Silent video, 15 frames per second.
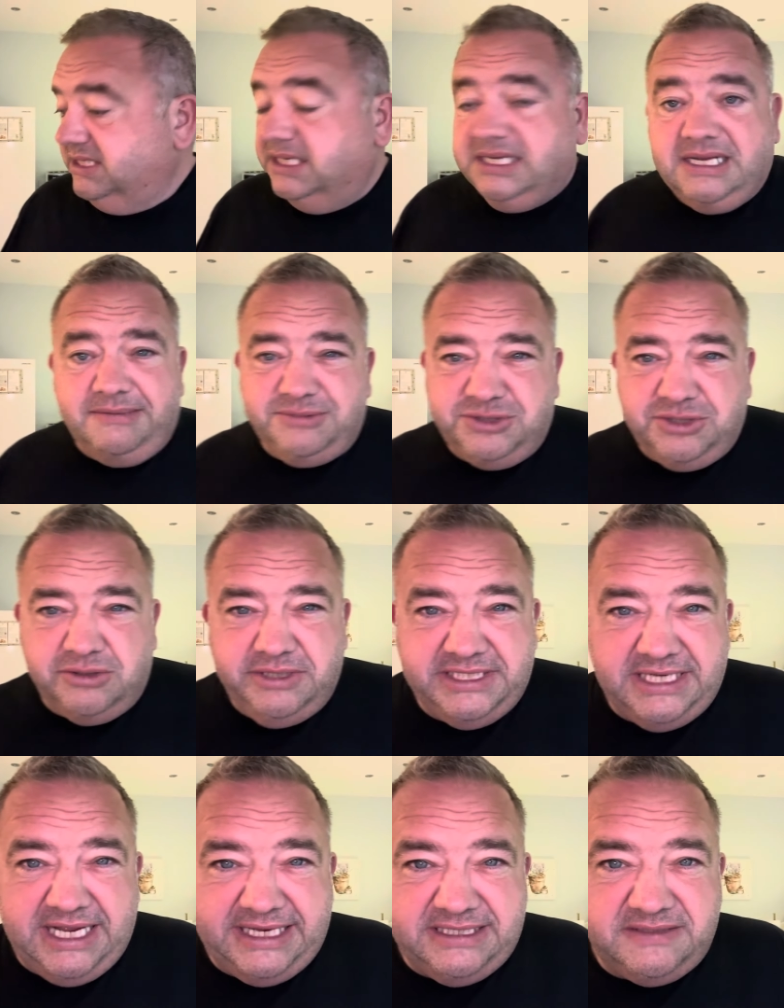I'm sure he's a
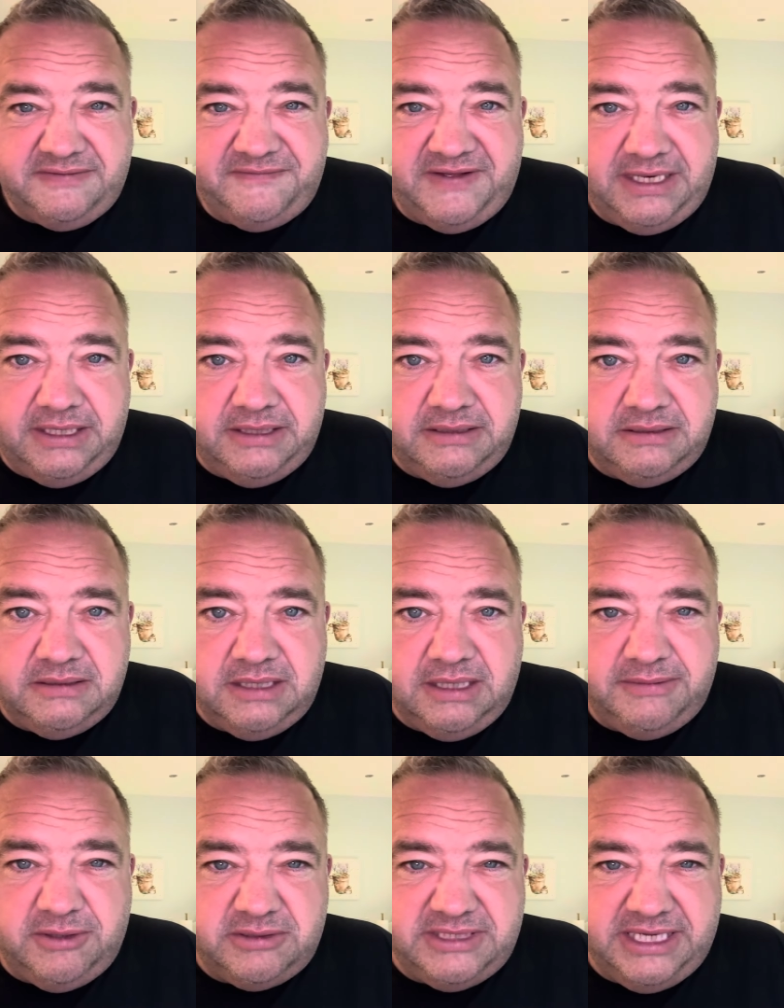nice fella, I'm
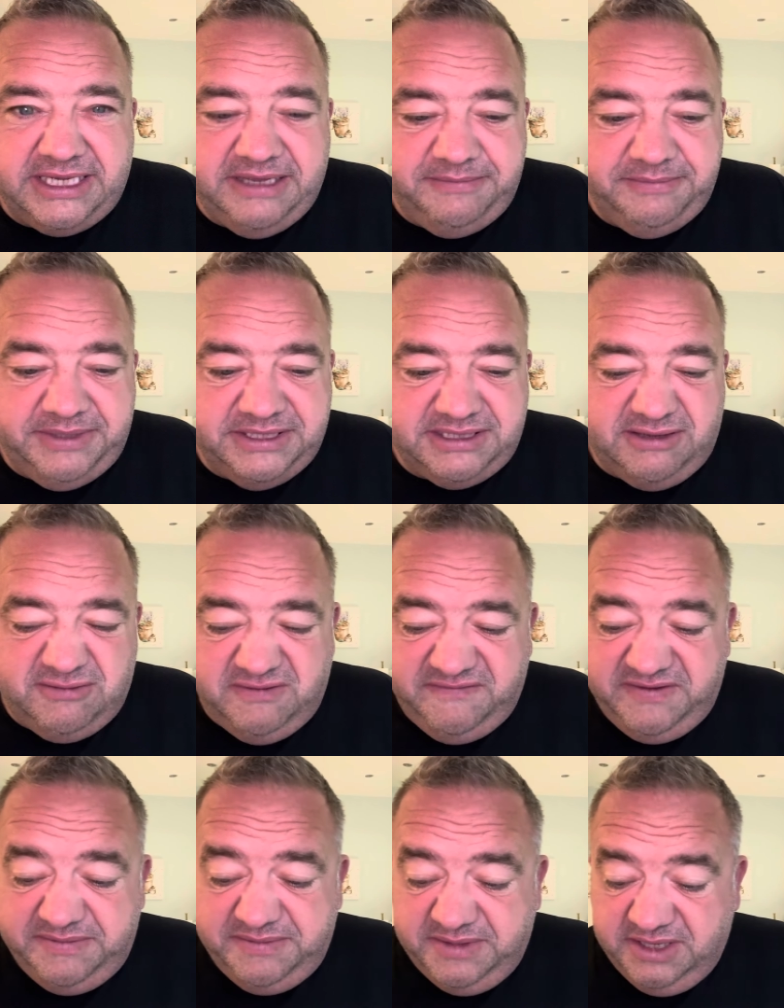not taking piss out of
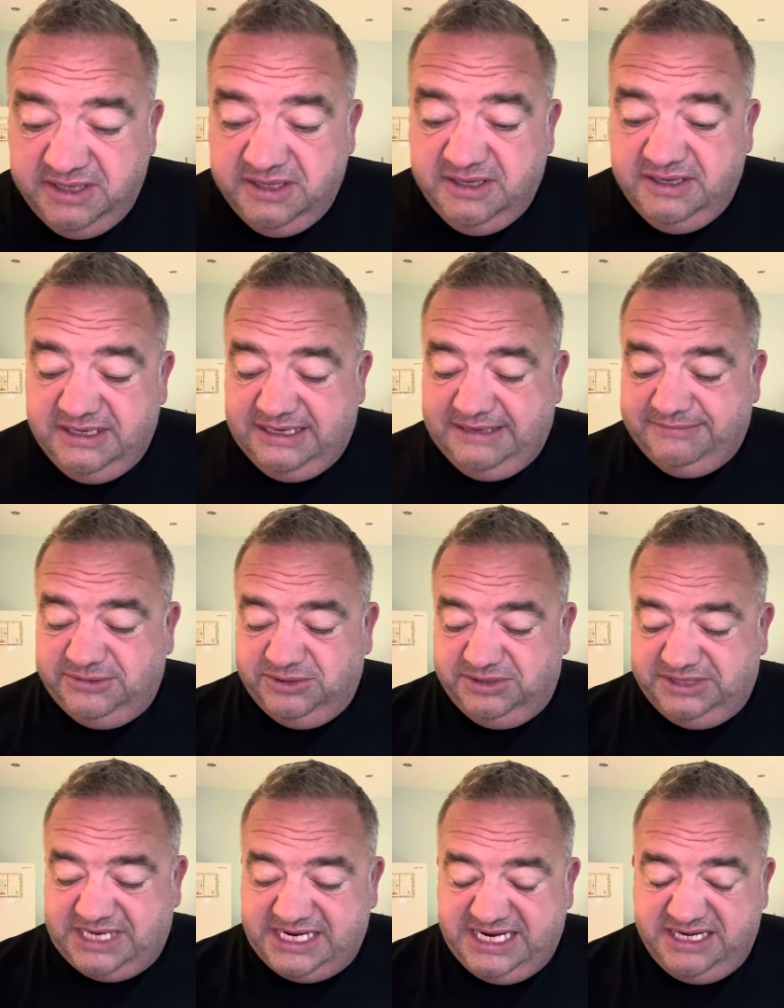him, I'm just
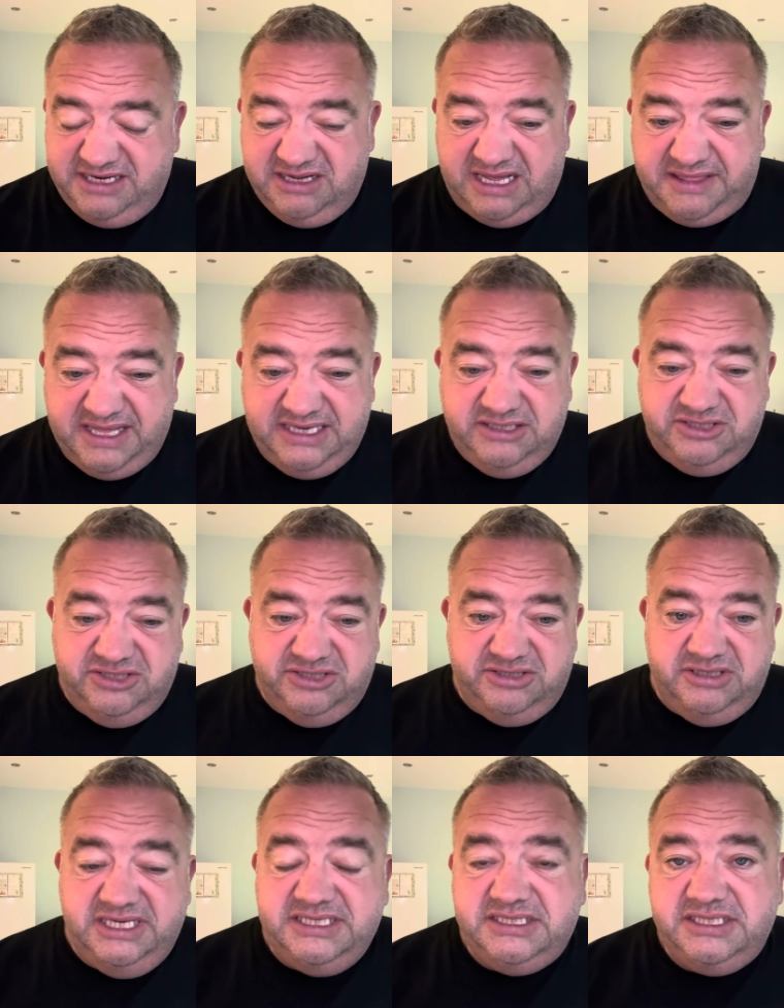saying that I think
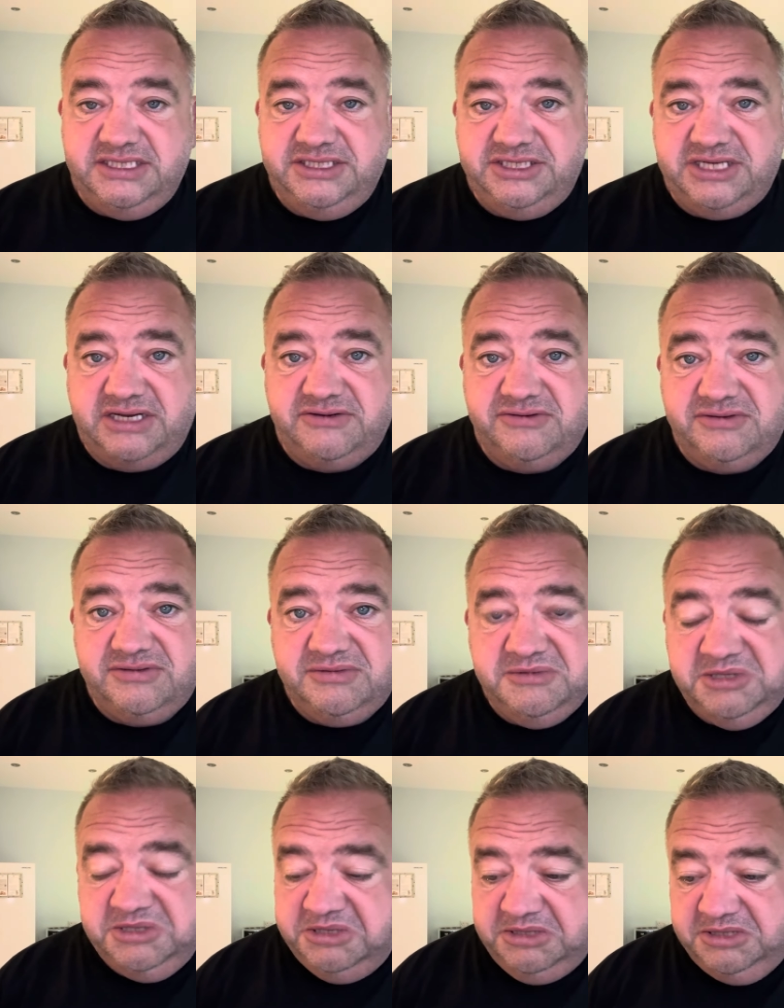journalists in general
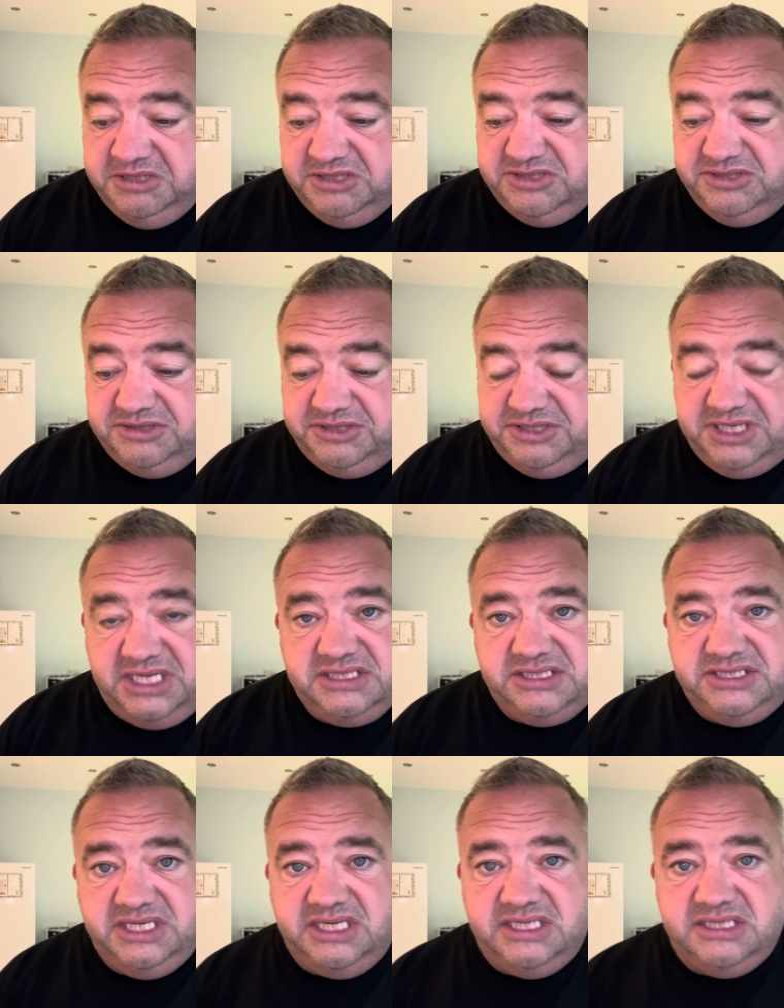just chat
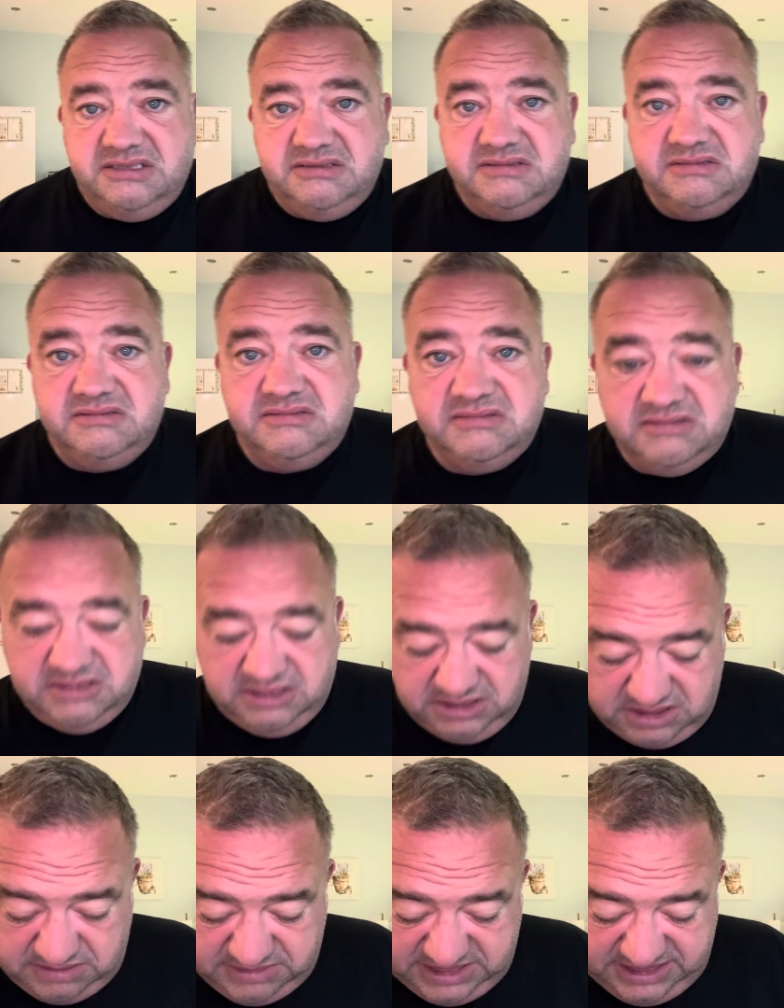shit. Do you
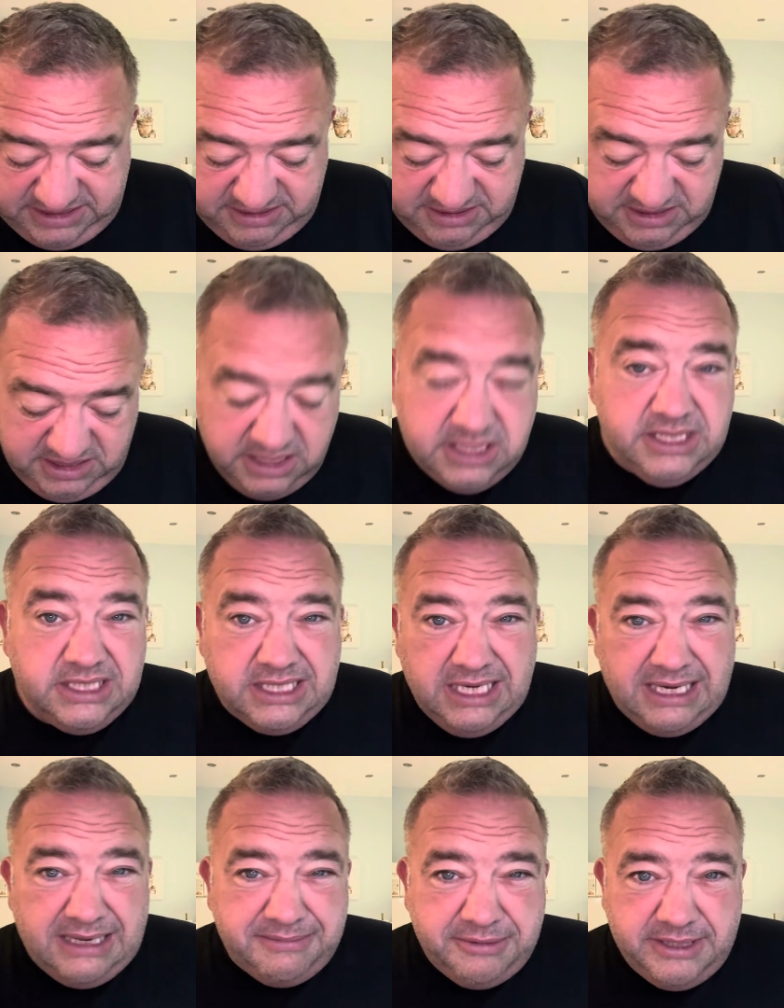know what I mean?
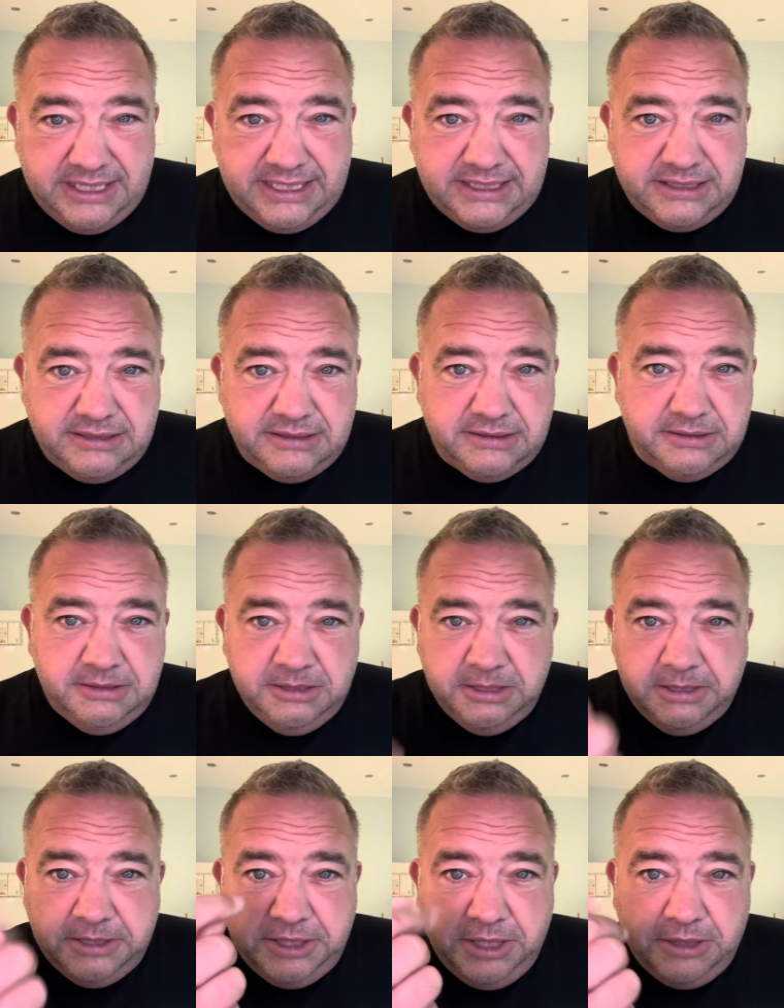Collaboration.
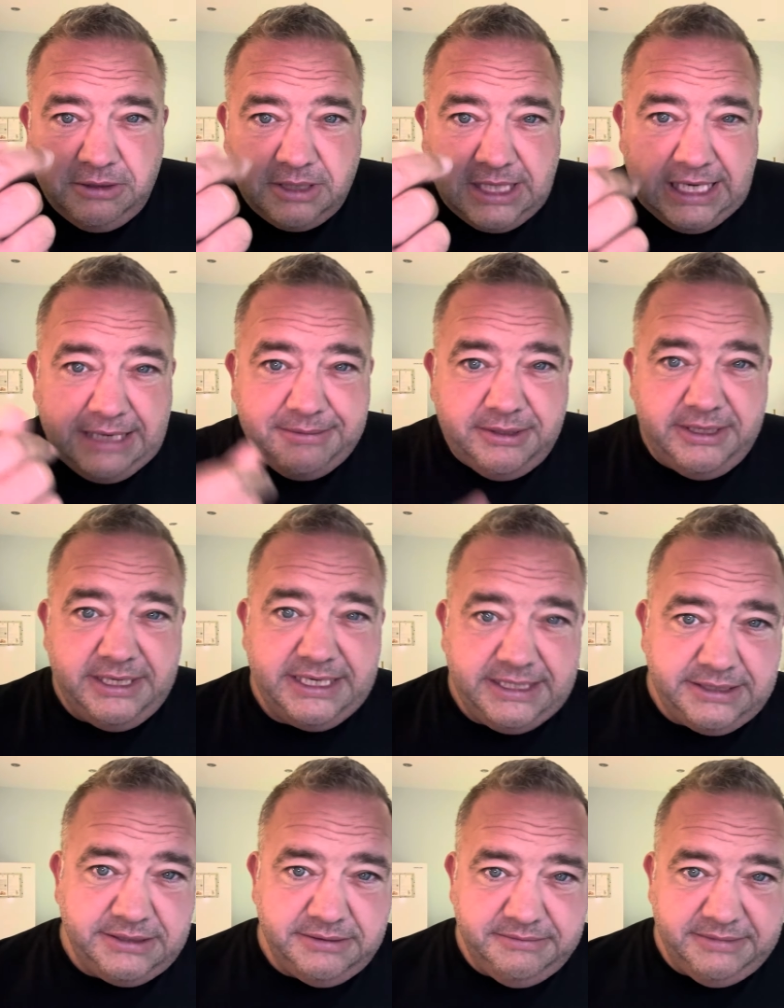You know what
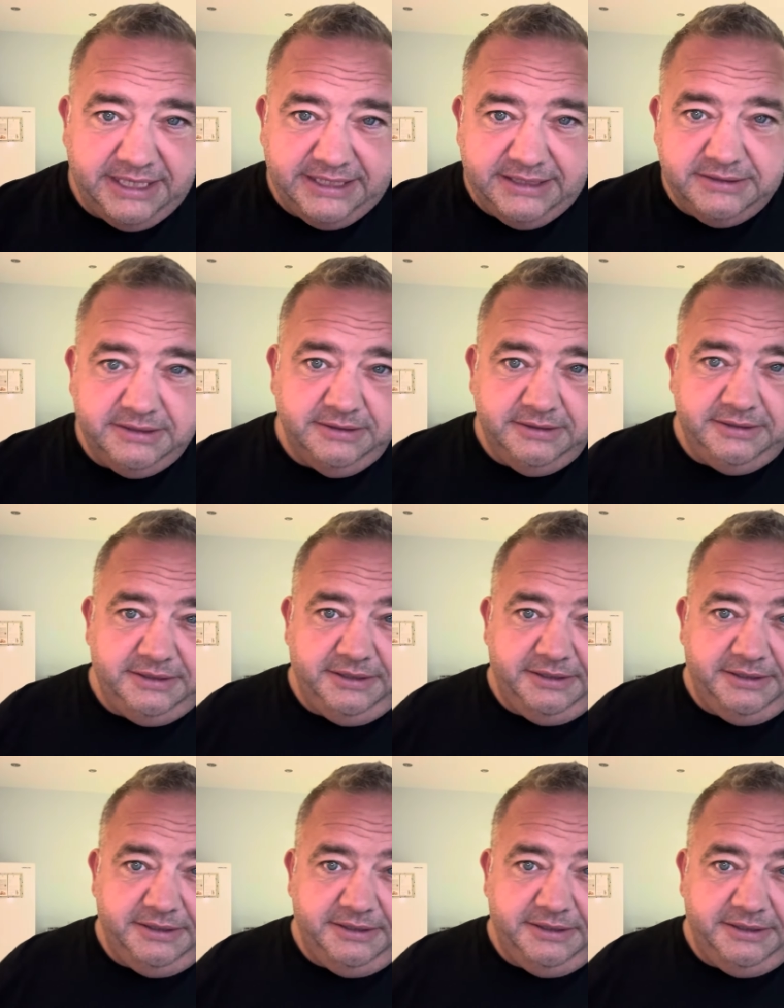collaboration means, don't